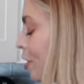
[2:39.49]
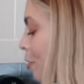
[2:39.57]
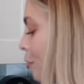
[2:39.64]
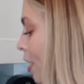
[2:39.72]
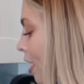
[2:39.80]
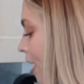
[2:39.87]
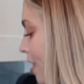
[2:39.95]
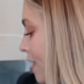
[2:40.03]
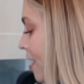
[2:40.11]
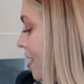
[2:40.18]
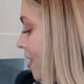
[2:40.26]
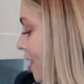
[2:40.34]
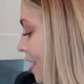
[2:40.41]
we got
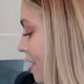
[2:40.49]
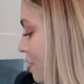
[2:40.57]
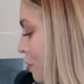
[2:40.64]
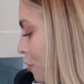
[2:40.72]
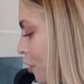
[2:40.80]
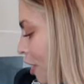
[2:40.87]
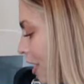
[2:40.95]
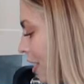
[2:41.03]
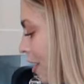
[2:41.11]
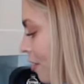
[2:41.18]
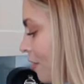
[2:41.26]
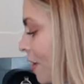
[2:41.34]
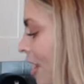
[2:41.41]
these really
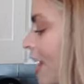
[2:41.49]
cute